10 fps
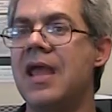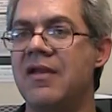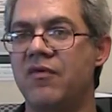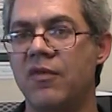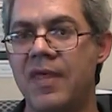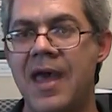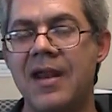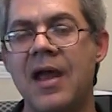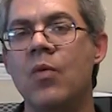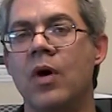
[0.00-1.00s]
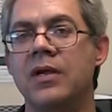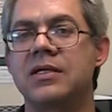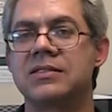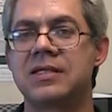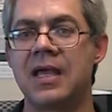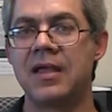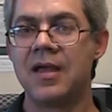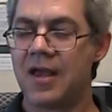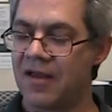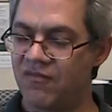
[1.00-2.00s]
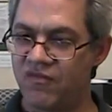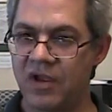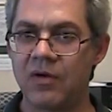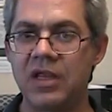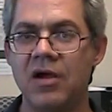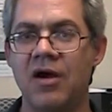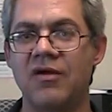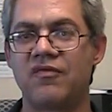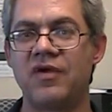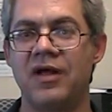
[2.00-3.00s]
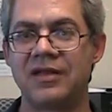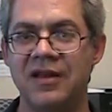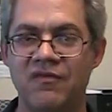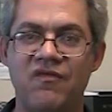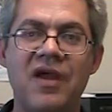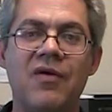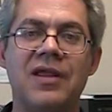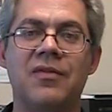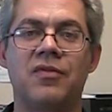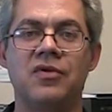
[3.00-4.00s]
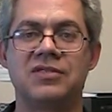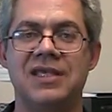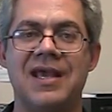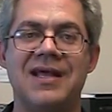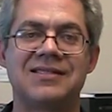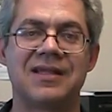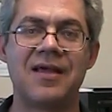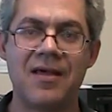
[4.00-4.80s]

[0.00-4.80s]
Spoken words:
And for that, I want to say a very heartfelt and a very enthusiastic